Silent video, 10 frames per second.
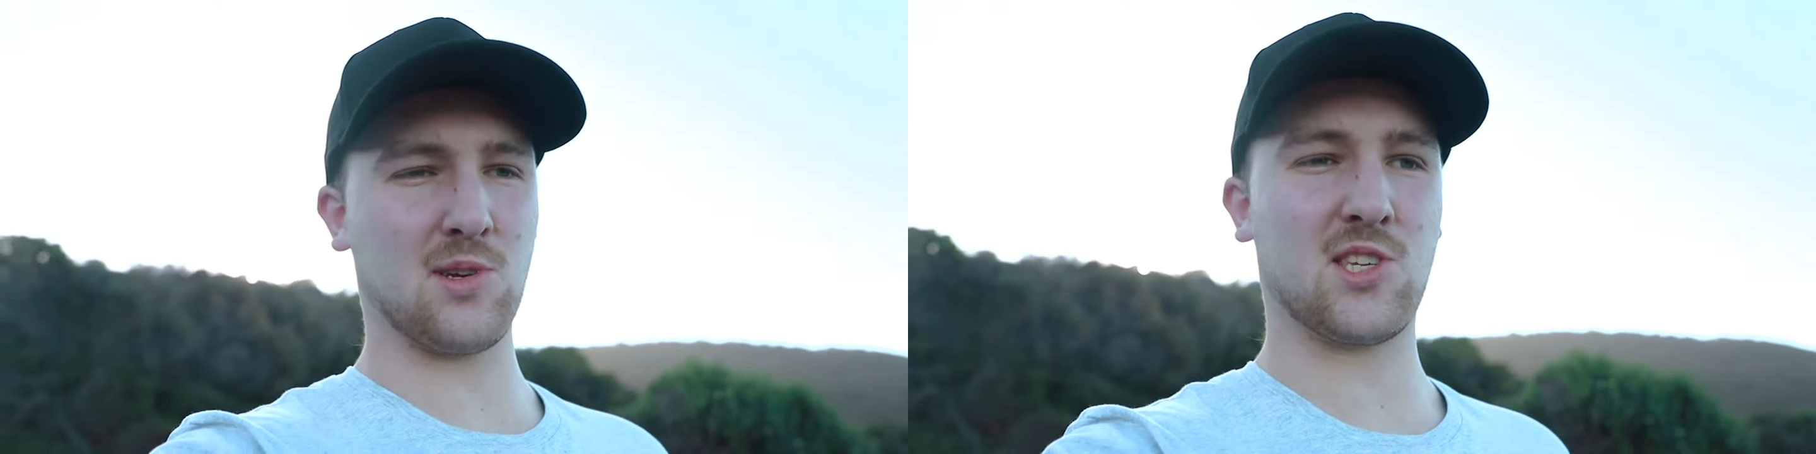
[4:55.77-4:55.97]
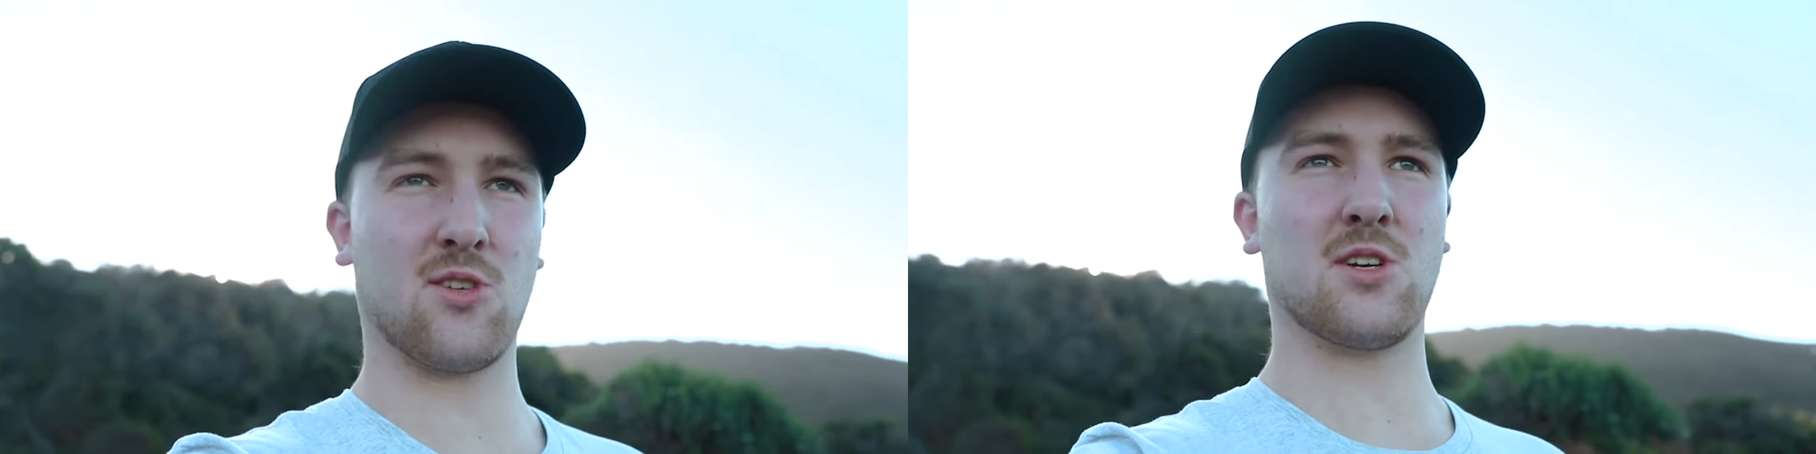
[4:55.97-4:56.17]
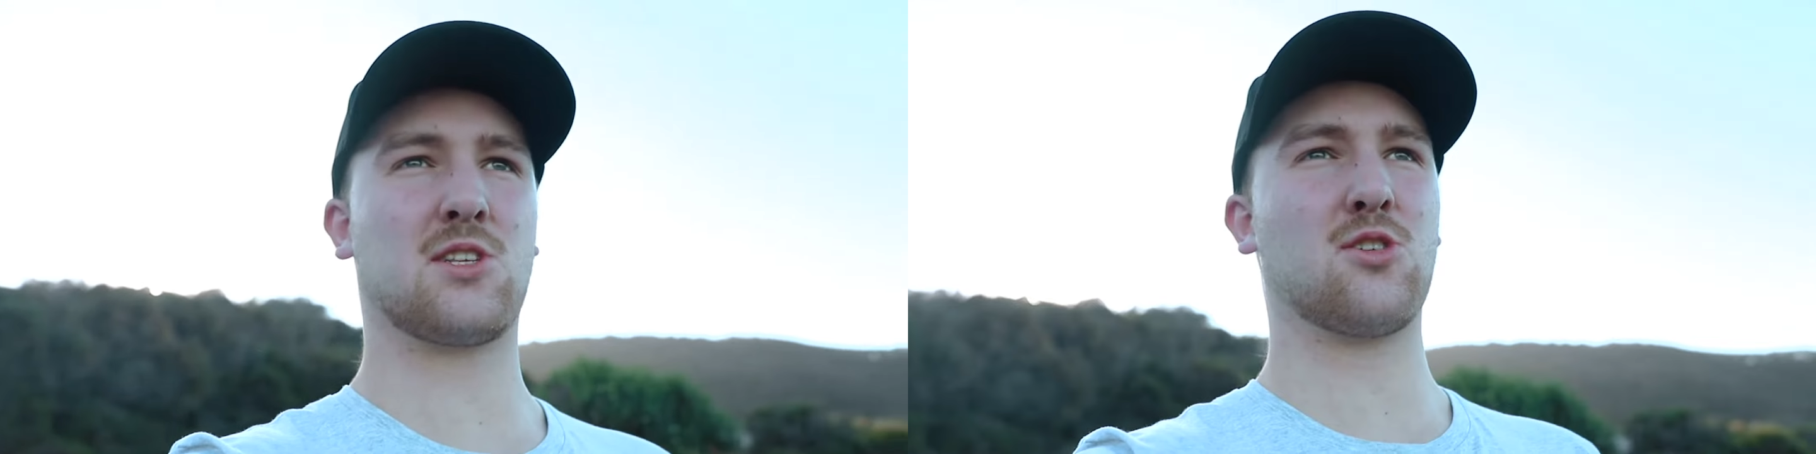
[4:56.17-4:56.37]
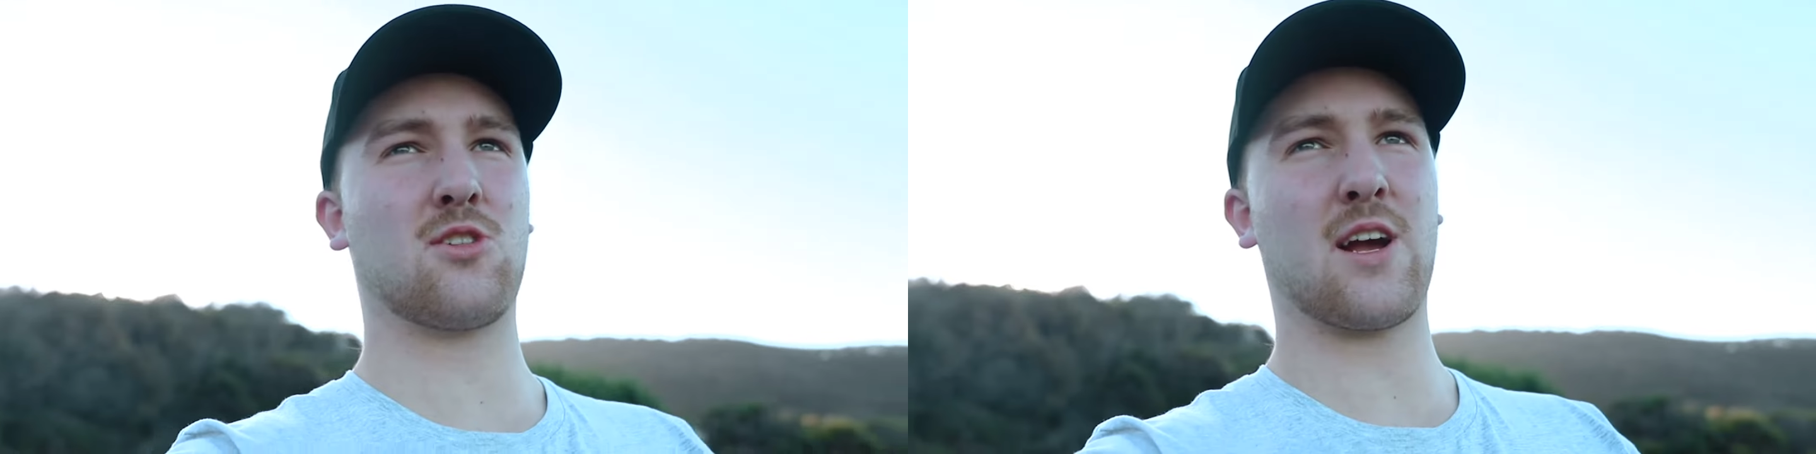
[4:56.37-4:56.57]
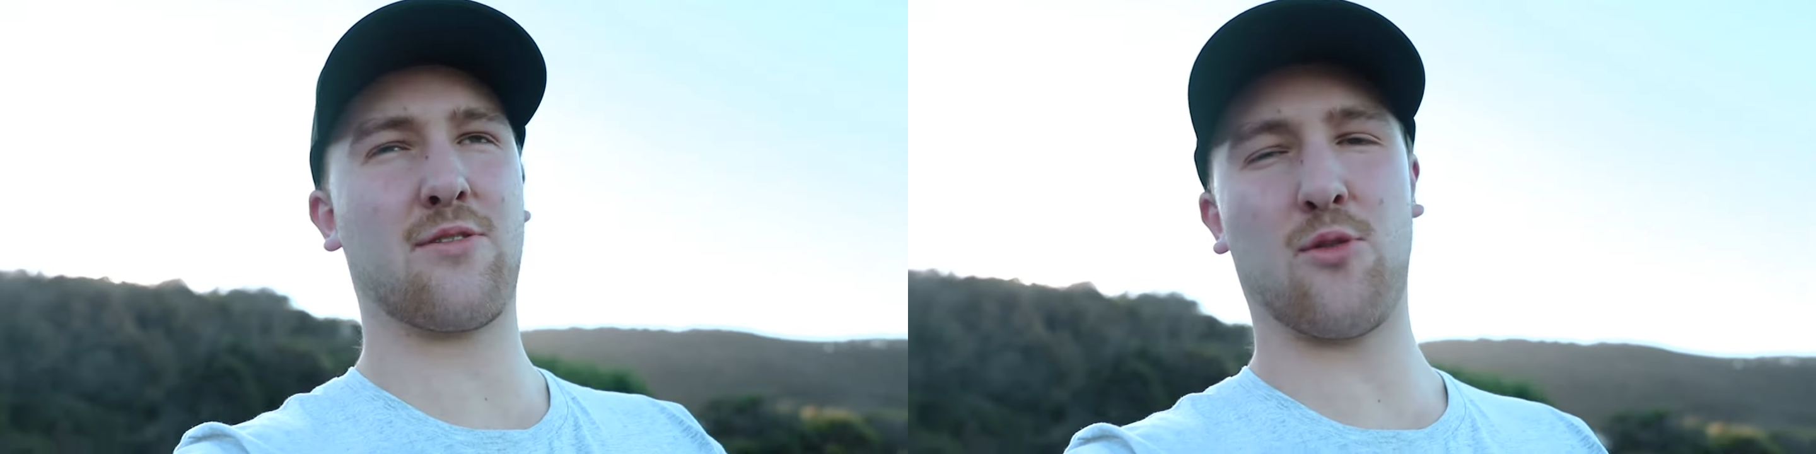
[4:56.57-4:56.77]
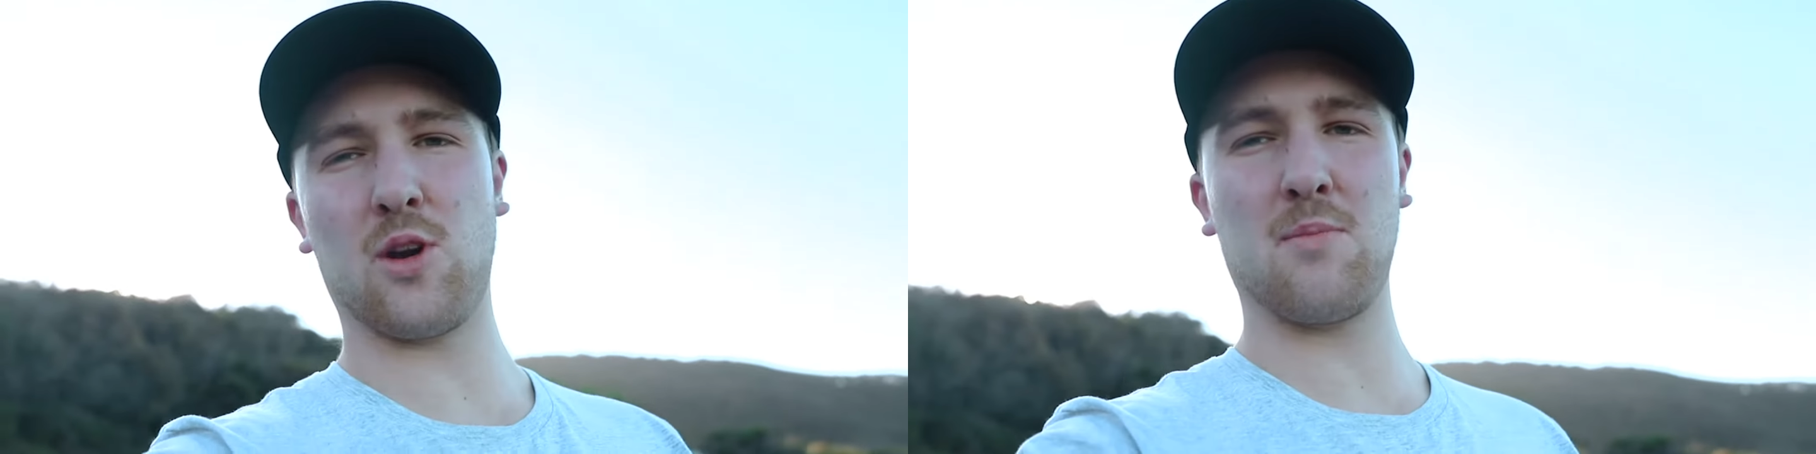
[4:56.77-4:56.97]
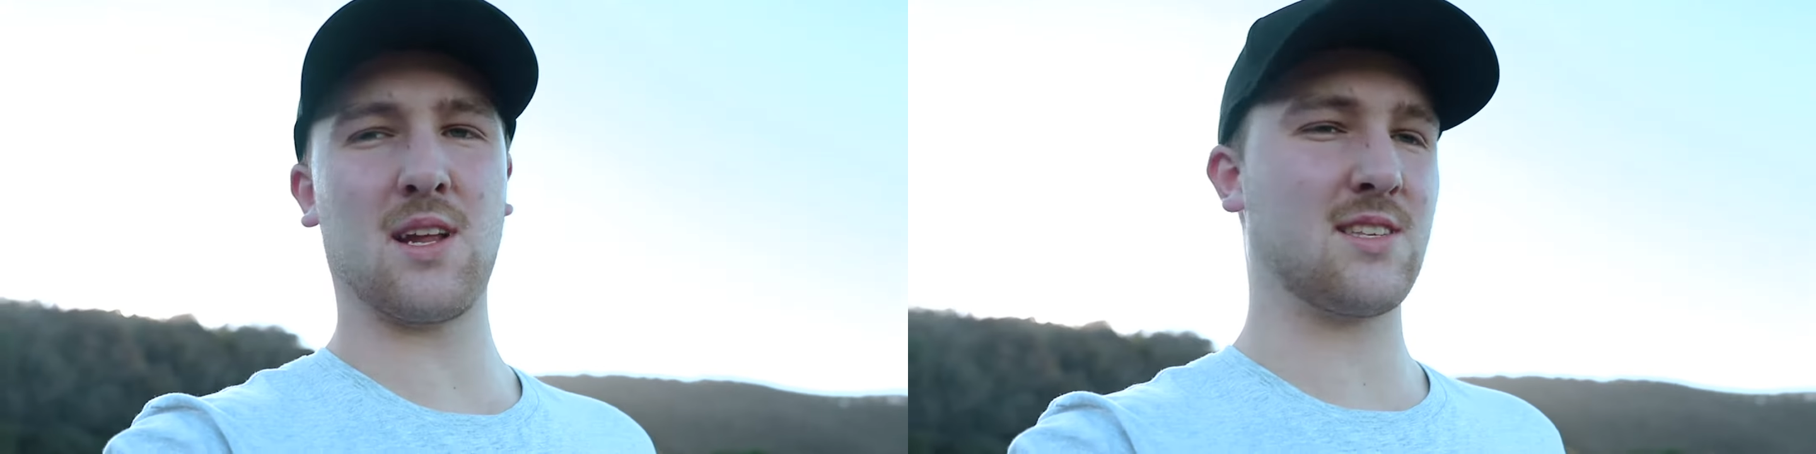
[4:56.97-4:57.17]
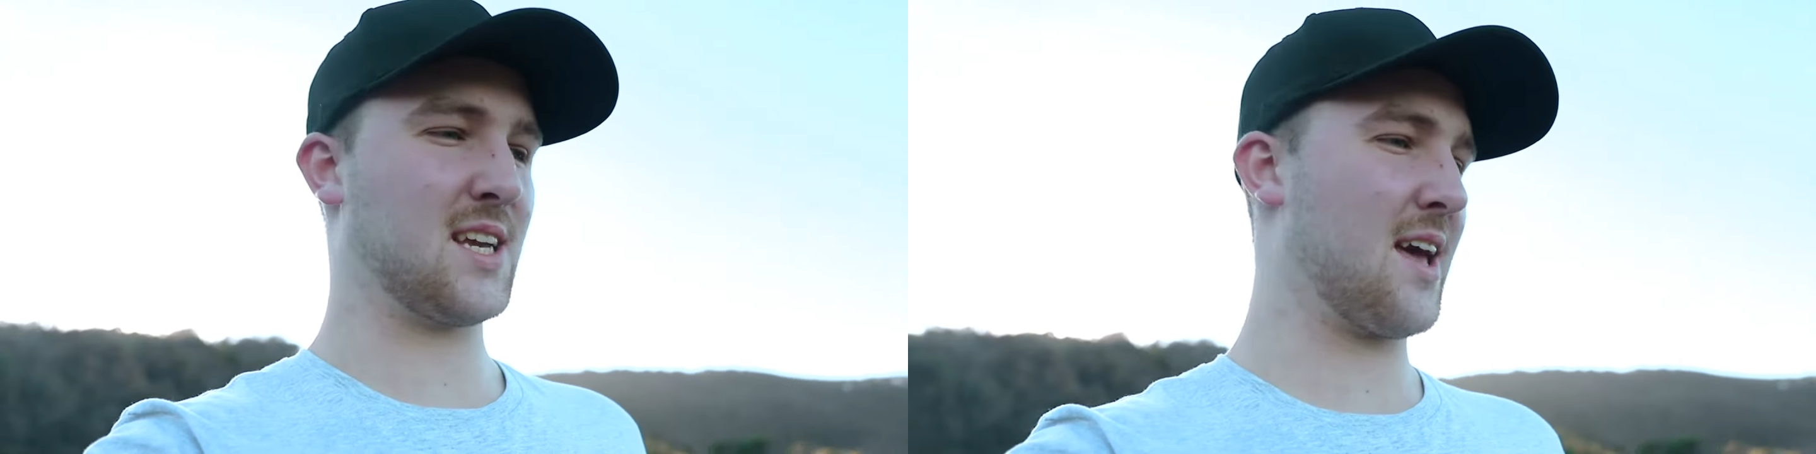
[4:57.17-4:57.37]
we saw it took like 40
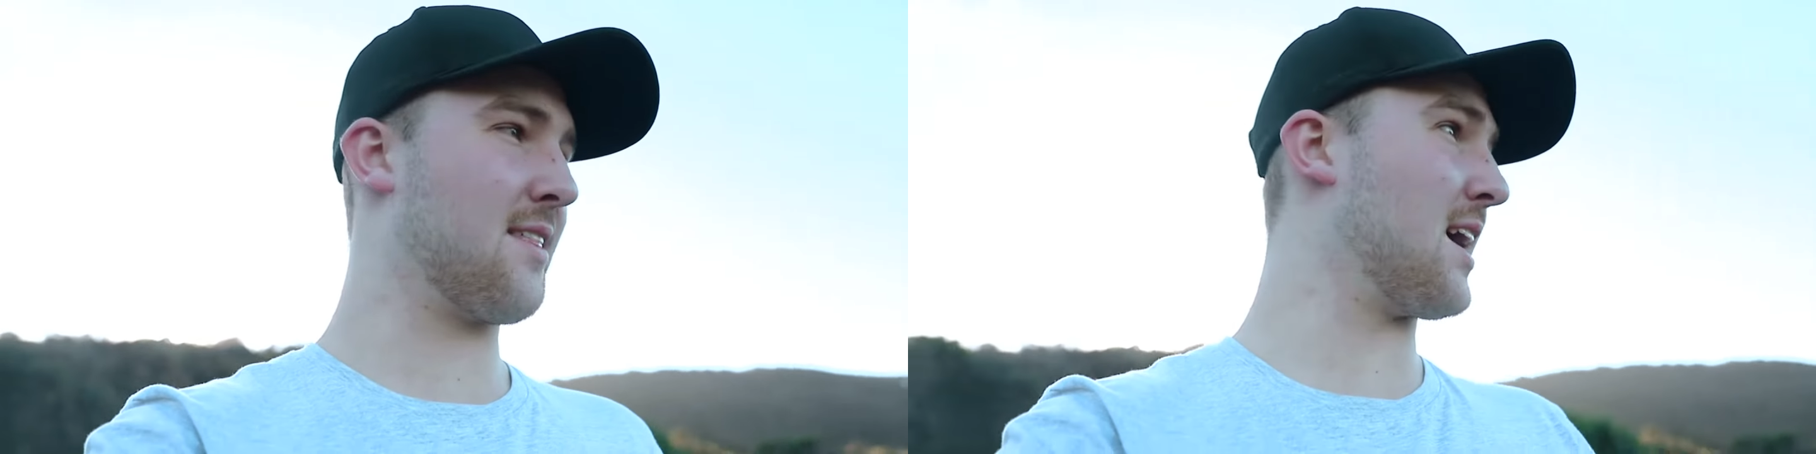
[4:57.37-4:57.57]
minutes to get